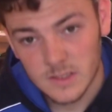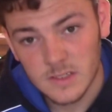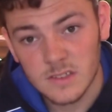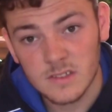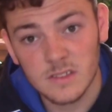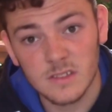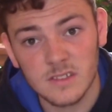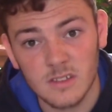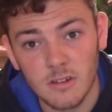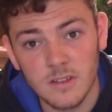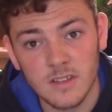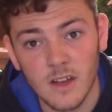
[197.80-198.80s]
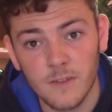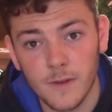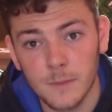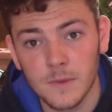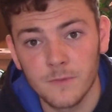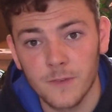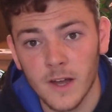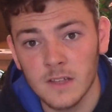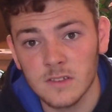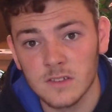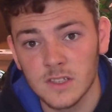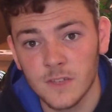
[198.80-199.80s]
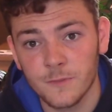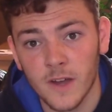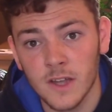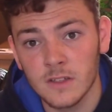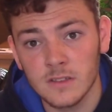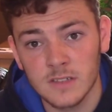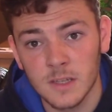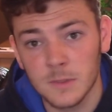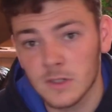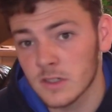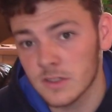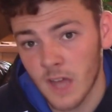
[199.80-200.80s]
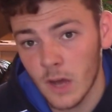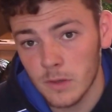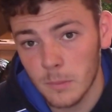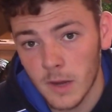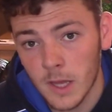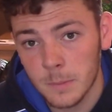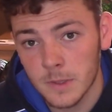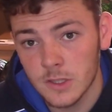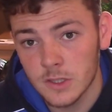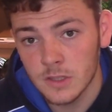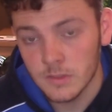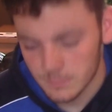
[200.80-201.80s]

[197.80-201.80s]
So sorry Southampton fans, you're the final team to go down in my opinion.